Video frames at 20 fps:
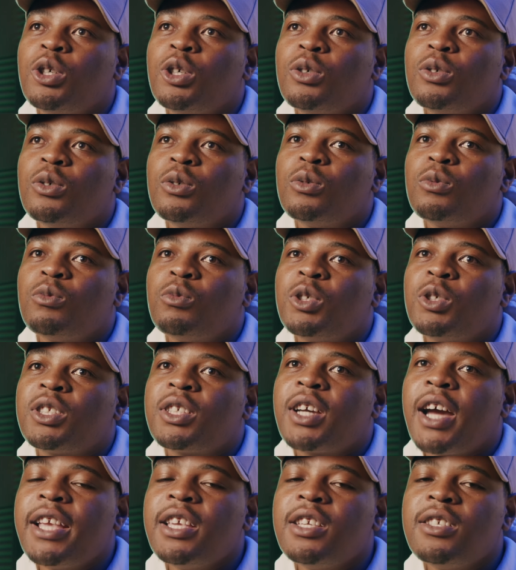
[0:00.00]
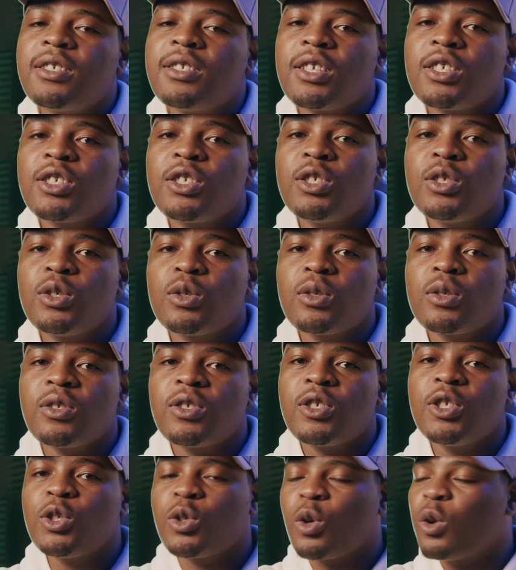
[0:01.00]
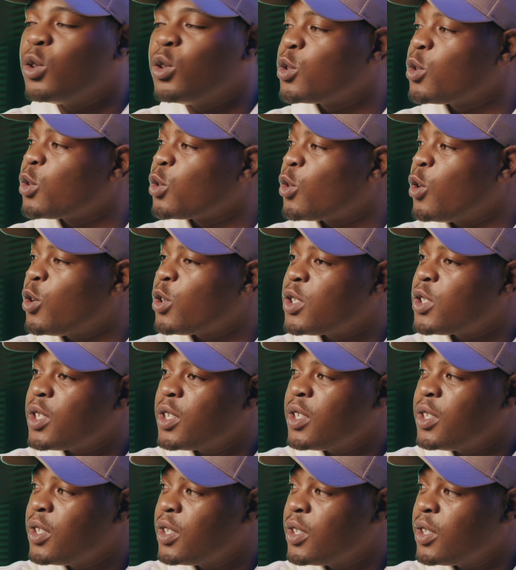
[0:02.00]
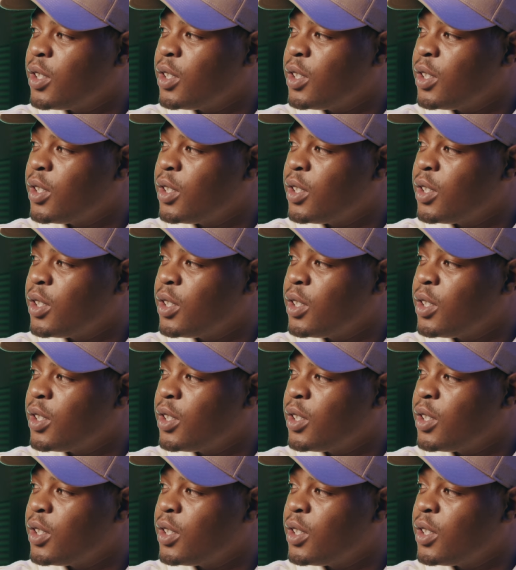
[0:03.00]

Well, but Kanye says she's also Xhosa.